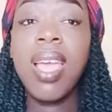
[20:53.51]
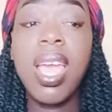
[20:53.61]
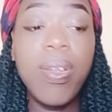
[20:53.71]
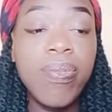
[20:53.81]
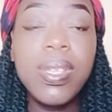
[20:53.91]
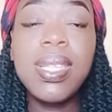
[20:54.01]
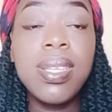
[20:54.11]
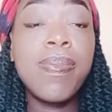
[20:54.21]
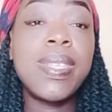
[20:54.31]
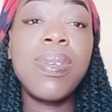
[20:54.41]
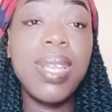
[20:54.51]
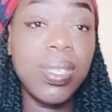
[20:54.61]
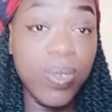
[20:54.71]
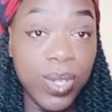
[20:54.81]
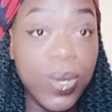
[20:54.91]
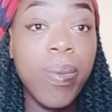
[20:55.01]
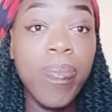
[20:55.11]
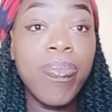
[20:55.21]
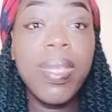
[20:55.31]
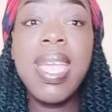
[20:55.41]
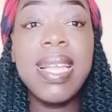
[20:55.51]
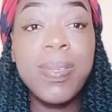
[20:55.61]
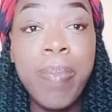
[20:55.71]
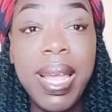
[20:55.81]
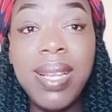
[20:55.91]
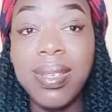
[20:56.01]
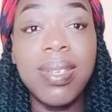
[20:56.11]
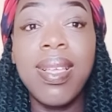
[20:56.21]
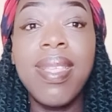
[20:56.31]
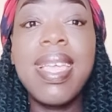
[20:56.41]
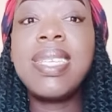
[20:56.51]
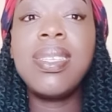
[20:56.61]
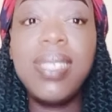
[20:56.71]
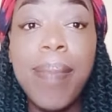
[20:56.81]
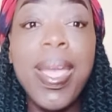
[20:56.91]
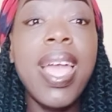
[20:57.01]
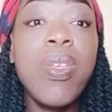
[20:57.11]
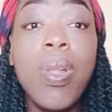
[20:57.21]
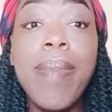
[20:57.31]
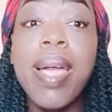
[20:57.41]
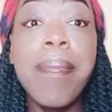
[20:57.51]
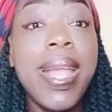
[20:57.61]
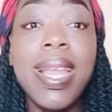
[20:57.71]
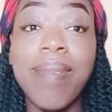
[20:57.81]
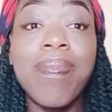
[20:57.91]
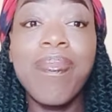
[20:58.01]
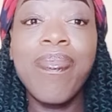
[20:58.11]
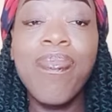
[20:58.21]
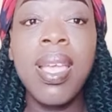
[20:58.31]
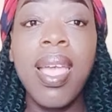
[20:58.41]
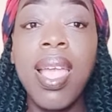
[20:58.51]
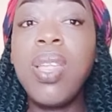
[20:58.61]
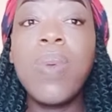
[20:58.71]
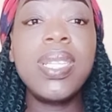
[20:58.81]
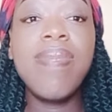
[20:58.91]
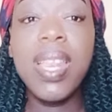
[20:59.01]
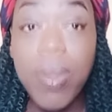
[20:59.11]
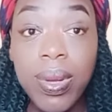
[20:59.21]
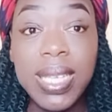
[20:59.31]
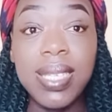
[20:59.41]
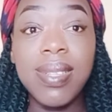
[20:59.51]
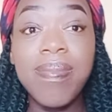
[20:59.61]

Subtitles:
And of course, this person, as you saw, he explained that in Jamaica, you'll make money. And he was very honest.